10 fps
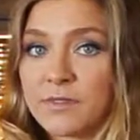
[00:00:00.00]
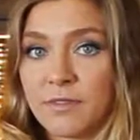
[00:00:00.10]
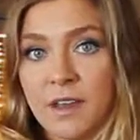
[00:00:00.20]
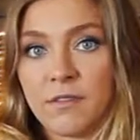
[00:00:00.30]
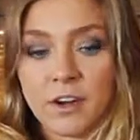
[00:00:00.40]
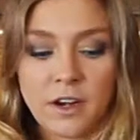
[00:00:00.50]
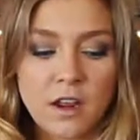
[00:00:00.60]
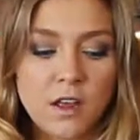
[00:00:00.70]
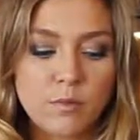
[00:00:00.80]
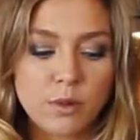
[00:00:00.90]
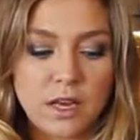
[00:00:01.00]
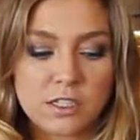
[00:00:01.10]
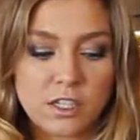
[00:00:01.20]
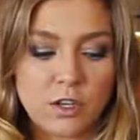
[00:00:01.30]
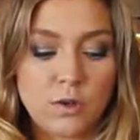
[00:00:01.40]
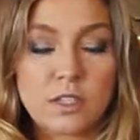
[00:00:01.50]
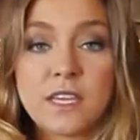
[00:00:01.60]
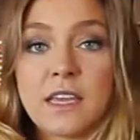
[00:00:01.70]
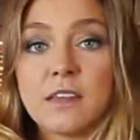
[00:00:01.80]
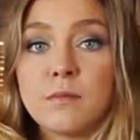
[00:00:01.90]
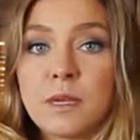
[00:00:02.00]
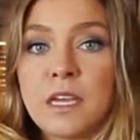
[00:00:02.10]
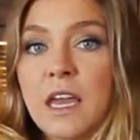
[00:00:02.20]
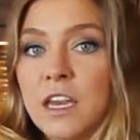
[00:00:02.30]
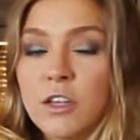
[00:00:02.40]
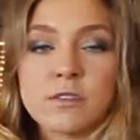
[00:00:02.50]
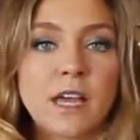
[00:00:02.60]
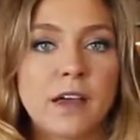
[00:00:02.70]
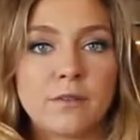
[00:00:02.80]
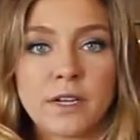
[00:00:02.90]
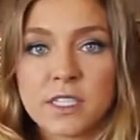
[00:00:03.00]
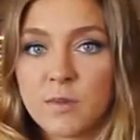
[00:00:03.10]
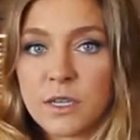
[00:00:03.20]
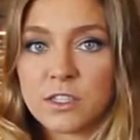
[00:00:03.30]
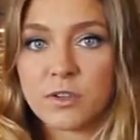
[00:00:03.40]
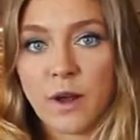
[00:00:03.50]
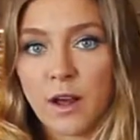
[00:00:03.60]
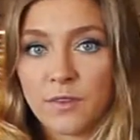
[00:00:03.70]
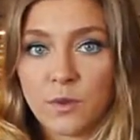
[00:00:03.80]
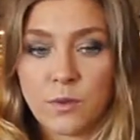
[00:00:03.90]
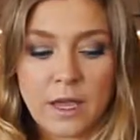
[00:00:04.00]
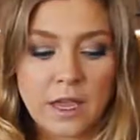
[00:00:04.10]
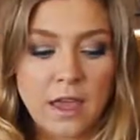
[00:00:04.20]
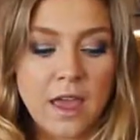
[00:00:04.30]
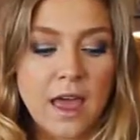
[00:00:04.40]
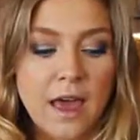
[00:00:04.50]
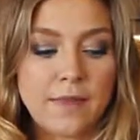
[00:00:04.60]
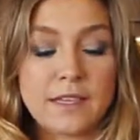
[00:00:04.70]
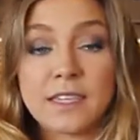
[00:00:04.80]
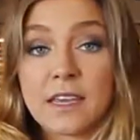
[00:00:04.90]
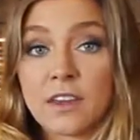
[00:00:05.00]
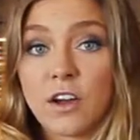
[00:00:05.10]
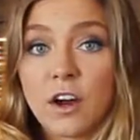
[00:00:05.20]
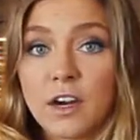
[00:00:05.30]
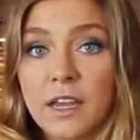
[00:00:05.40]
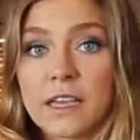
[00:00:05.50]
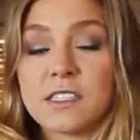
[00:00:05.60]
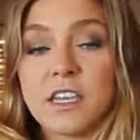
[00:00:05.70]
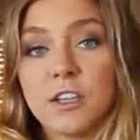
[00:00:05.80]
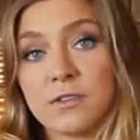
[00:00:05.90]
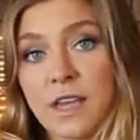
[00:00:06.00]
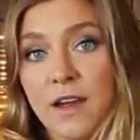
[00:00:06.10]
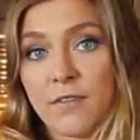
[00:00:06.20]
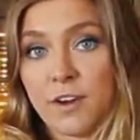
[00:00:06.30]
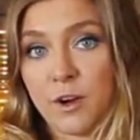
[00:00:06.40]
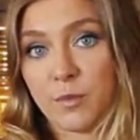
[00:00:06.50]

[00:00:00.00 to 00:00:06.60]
flavor. Plus, you can take the meat and use that in recipes throughout the week, and then take the carcass and use that for your